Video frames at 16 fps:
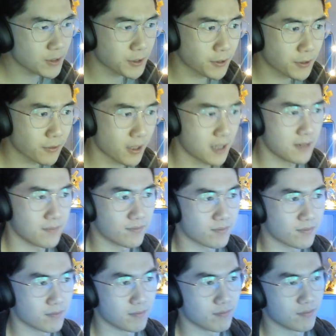Great
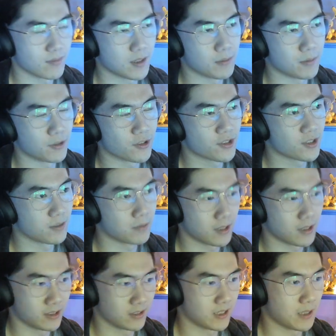emotional
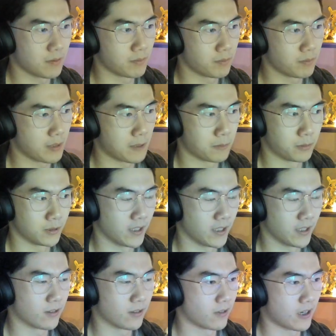melody being played
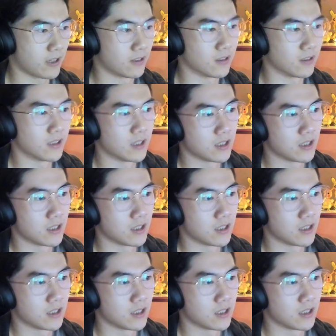throughout.